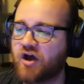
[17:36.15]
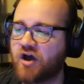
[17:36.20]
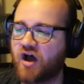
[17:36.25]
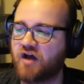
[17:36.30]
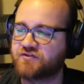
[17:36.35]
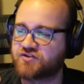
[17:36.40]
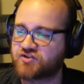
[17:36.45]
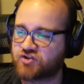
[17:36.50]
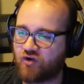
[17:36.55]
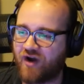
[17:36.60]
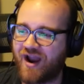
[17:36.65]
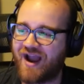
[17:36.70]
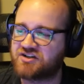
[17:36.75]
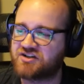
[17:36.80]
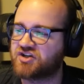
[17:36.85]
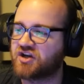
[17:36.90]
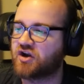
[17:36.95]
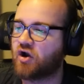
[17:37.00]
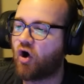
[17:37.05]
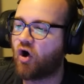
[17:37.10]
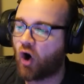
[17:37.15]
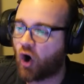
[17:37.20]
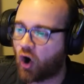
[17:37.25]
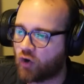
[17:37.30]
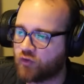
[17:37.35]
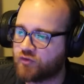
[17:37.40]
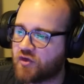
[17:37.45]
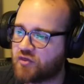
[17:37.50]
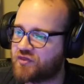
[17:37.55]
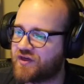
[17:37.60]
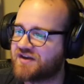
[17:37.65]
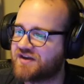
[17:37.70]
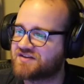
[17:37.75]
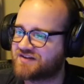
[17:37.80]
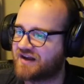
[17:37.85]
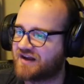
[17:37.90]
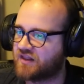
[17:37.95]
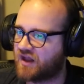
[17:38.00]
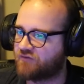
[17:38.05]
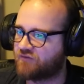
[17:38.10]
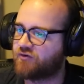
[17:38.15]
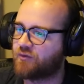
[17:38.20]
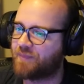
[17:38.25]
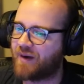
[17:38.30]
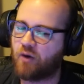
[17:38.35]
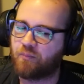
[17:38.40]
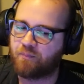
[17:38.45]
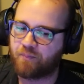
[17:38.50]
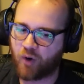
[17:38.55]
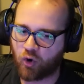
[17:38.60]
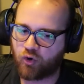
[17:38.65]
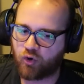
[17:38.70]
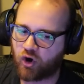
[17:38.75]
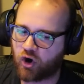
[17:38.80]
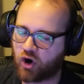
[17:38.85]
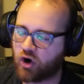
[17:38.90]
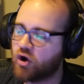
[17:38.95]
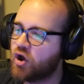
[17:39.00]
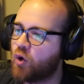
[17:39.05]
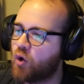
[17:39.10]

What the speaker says: of scratching all the things I love about poker